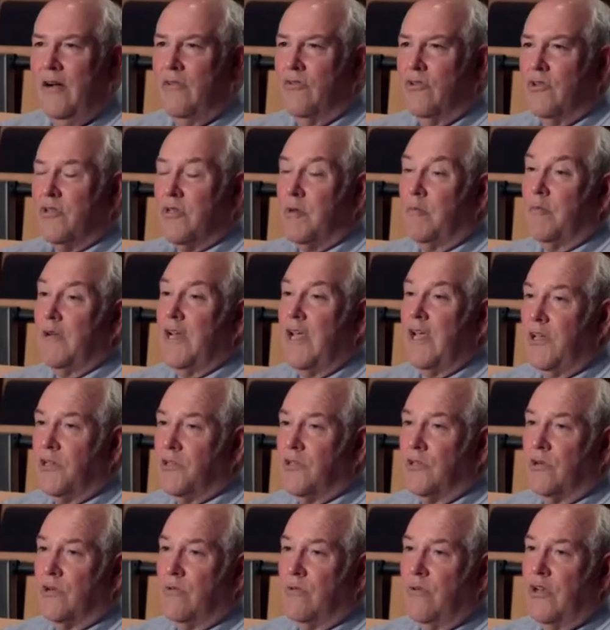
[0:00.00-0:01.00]
where someone
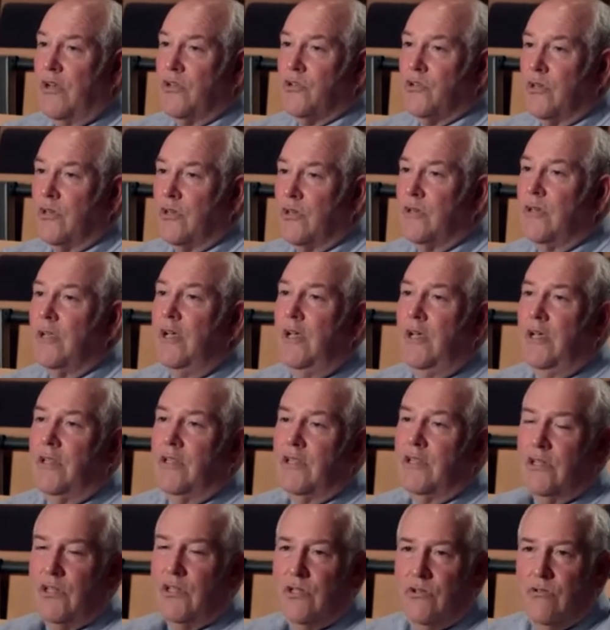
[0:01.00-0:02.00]
asks a question,
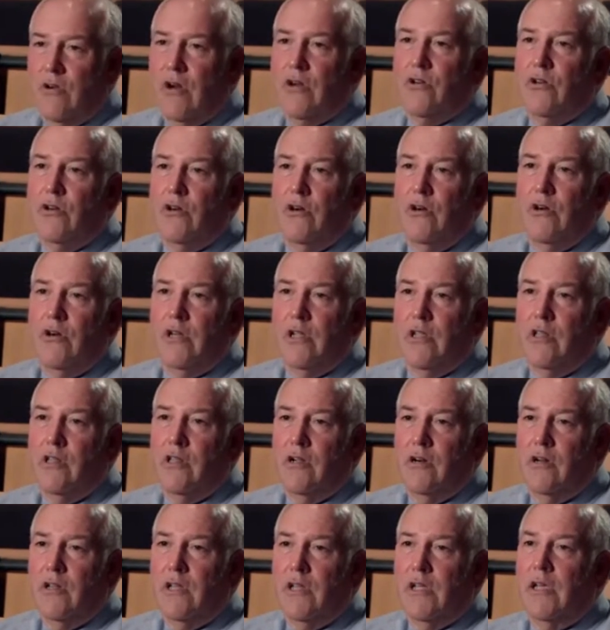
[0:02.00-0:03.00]
the instructor heard it
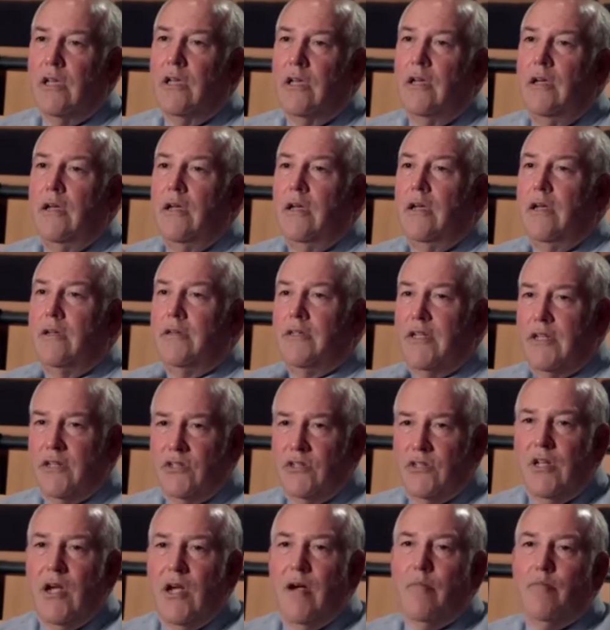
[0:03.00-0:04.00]
clearly,
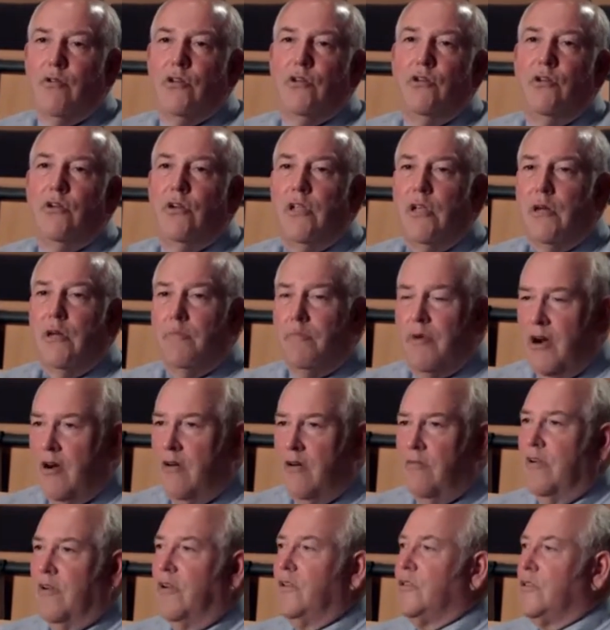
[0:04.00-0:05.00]
takes the opportunity to
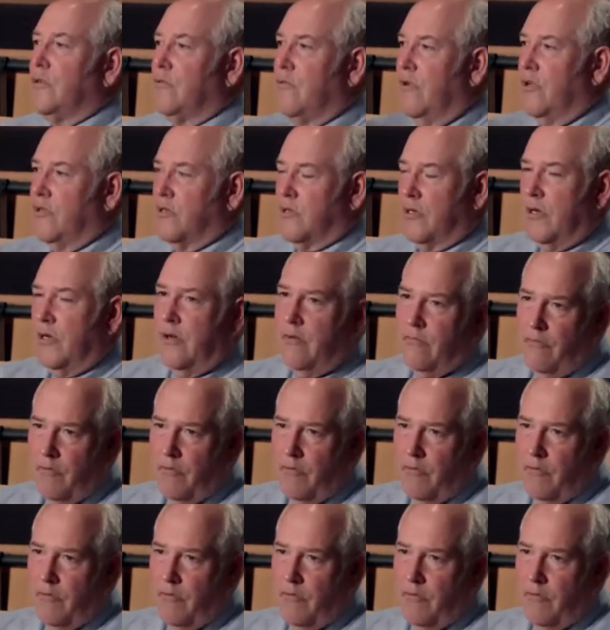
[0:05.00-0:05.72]
paraphrase the question and